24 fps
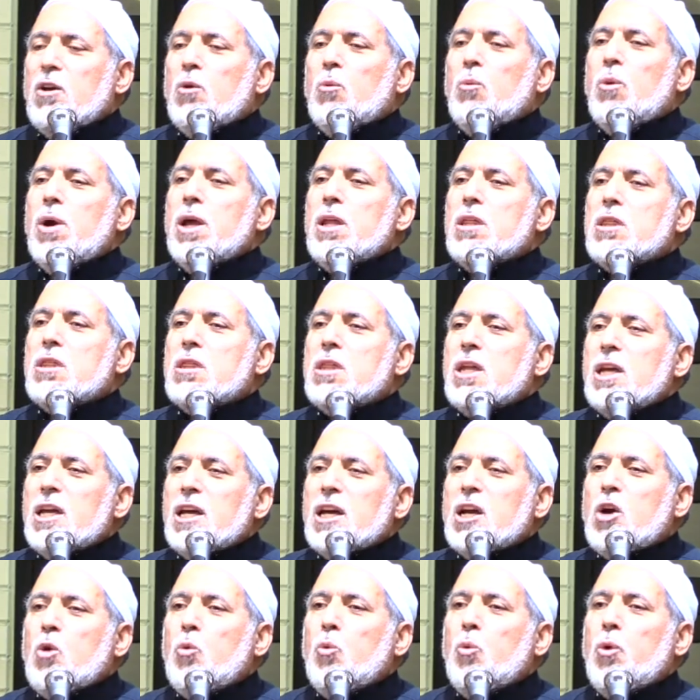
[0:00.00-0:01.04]
we
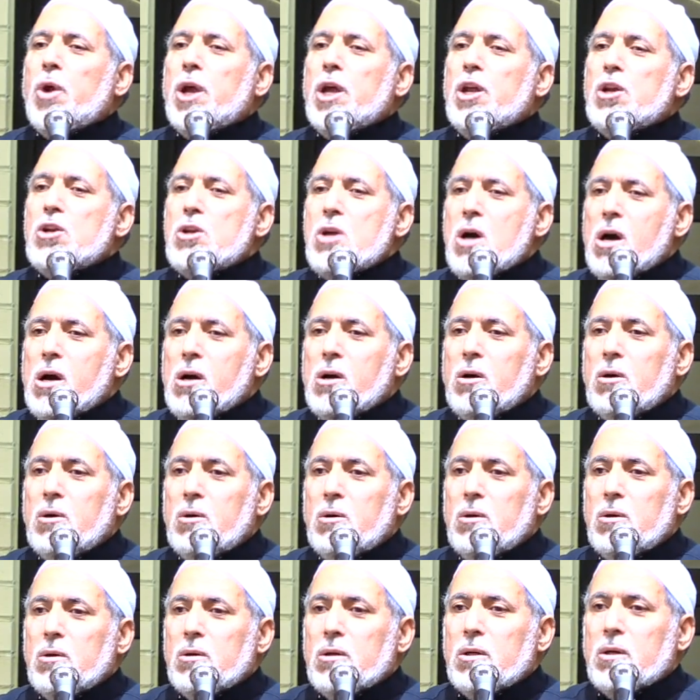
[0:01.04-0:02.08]
think we
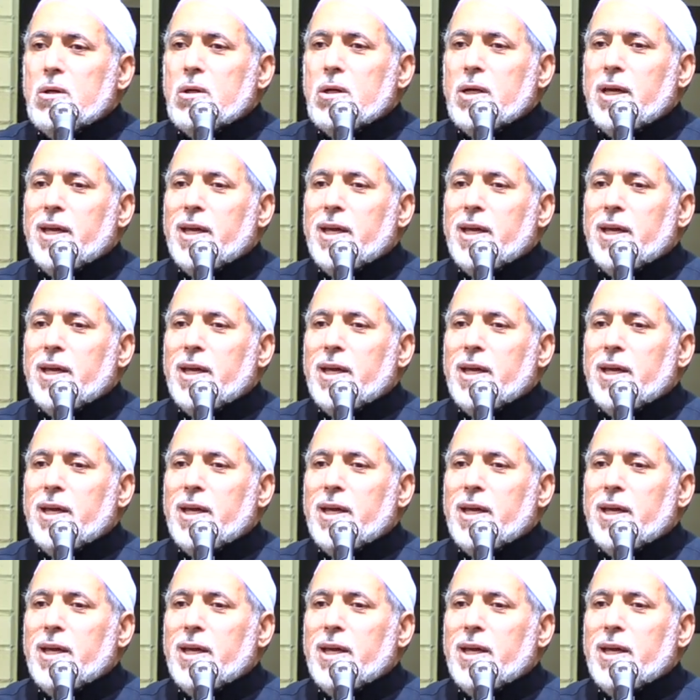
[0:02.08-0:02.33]
know